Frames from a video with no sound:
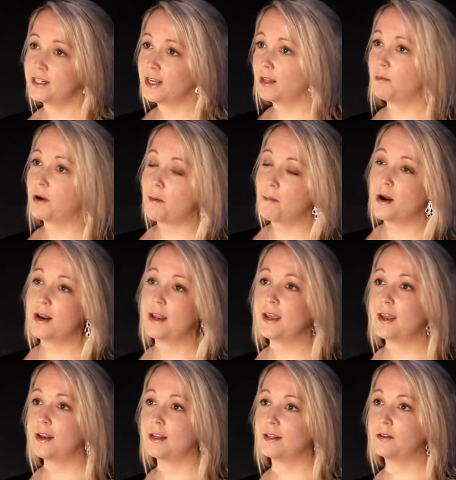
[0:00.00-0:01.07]
try to tell him, come on
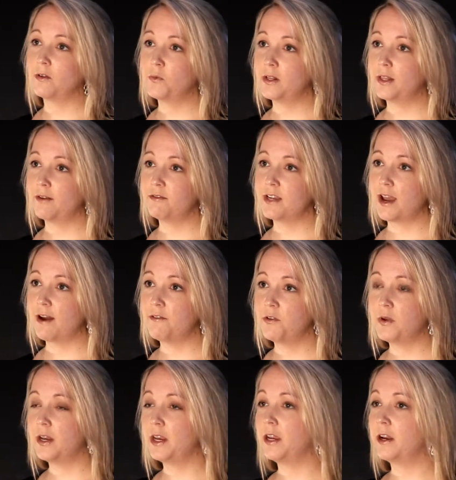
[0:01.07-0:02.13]
in and we'd love to have
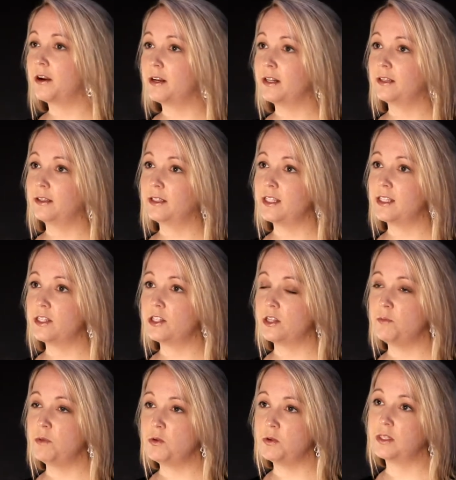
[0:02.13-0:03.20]
you in here and listen to
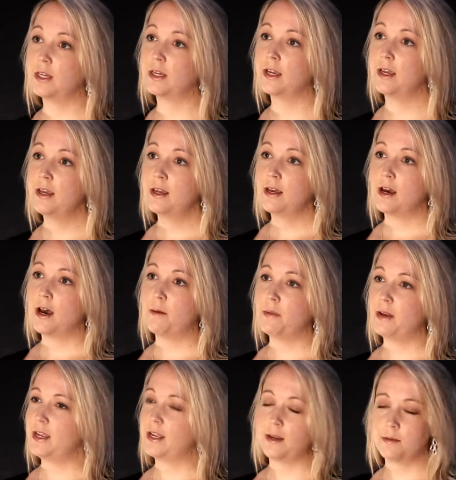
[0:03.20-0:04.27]
the music.
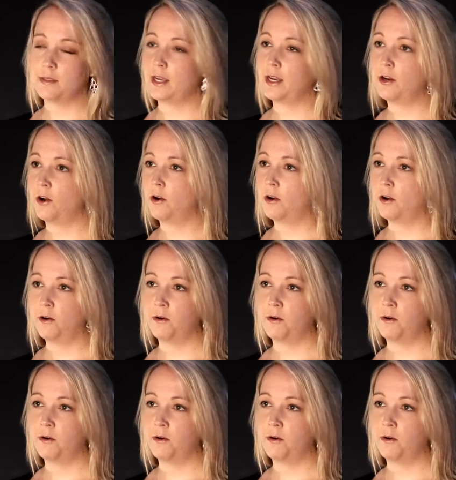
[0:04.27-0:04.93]
And he kept saying, no,